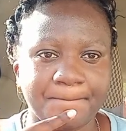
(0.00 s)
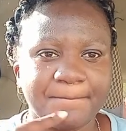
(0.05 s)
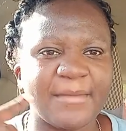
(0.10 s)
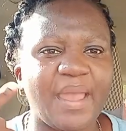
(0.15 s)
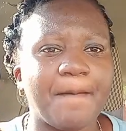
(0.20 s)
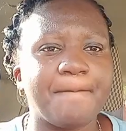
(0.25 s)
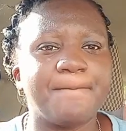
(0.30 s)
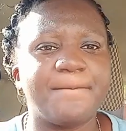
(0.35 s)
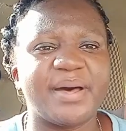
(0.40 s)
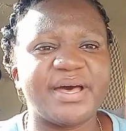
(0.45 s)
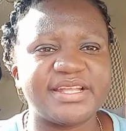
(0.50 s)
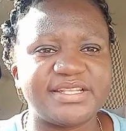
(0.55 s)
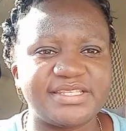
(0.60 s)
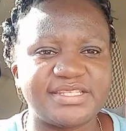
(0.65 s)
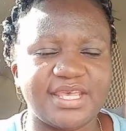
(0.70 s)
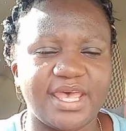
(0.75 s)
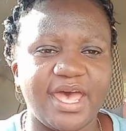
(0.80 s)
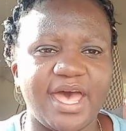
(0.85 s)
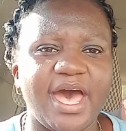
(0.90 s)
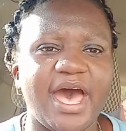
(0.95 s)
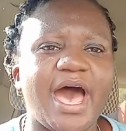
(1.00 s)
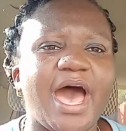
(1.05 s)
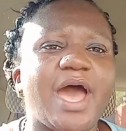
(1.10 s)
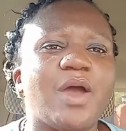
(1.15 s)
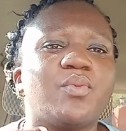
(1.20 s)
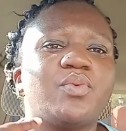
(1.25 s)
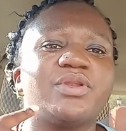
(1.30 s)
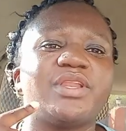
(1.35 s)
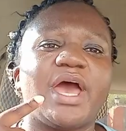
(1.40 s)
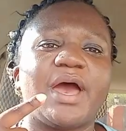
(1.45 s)
But I
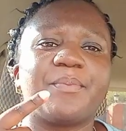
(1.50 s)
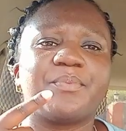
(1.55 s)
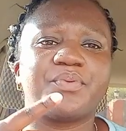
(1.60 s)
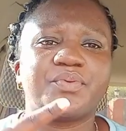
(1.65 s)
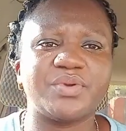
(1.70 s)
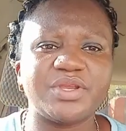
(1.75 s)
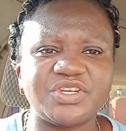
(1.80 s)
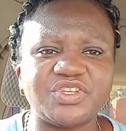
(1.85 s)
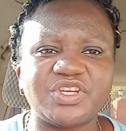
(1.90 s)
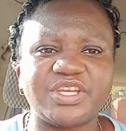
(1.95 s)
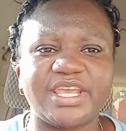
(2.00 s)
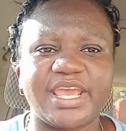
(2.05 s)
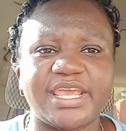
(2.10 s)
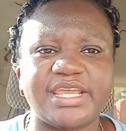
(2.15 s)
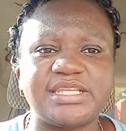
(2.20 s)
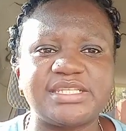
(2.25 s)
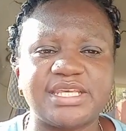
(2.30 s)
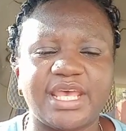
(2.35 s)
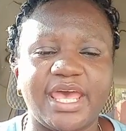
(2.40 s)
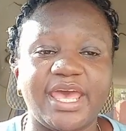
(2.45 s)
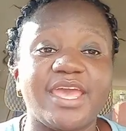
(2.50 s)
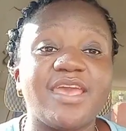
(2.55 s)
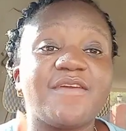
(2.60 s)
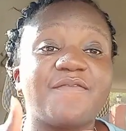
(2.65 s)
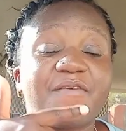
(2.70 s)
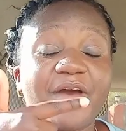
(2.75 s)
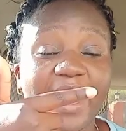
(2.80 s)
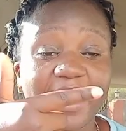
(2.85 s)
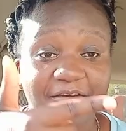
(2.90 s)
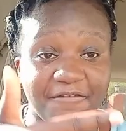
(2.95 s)
would appreciate if
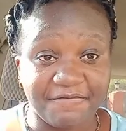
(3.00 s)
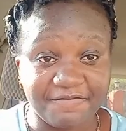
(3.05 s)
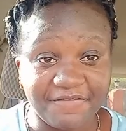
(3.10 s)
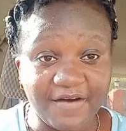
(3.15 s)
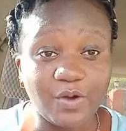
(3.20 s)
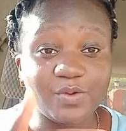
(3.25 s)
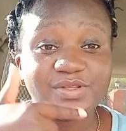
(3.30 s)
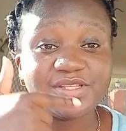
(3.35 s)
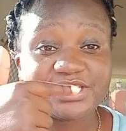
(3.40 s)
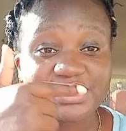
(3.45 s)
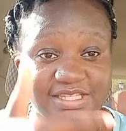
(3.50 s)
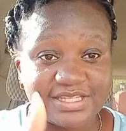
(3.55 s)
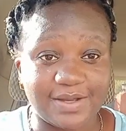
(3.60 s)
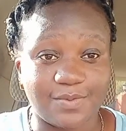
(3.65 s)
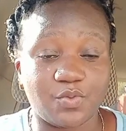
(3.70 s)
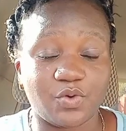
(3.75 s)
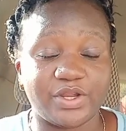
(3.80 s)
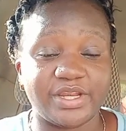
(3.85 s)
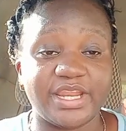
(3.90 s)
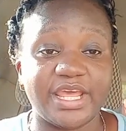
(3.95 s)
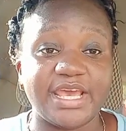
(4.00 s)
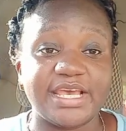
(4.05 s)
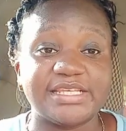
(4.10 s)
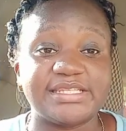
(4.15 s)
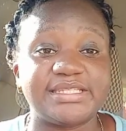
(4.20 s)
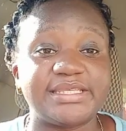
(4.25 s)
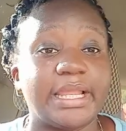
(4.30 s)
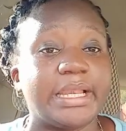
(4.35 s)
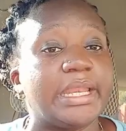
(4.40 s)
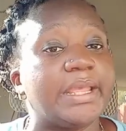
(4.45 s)
I found someone
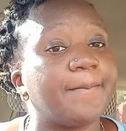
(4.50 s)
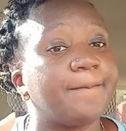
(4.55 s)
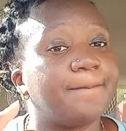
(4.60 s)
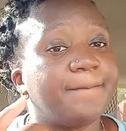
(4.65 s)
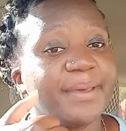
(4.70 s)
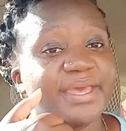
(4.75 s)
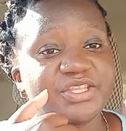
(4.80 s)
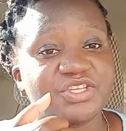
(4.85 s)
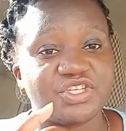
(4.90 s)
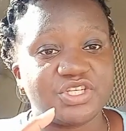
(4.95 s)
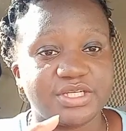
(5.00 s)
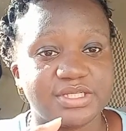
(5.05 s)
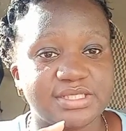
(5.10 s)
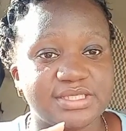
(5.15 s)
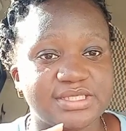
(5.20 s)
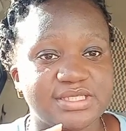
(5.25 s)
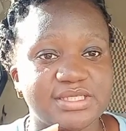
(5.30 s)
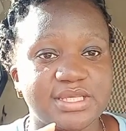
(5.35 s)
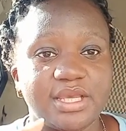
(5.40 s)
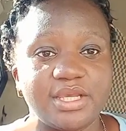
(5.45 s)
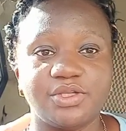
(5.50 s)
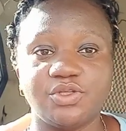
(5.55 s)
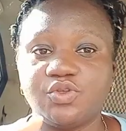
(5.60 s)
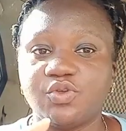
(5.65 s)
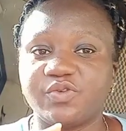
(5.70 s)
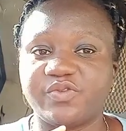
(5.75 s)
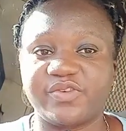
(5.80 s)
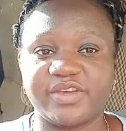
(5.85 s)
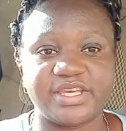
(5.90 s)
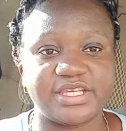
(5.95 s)
selling bed sheets,
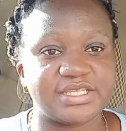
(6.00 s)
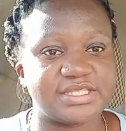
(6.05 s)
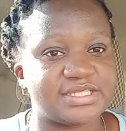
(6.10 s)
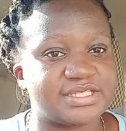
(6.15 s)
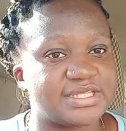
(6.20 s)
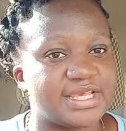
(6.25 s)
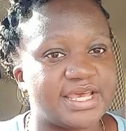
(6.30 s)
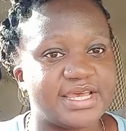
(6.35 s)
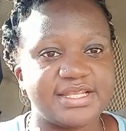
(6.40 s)
duvets,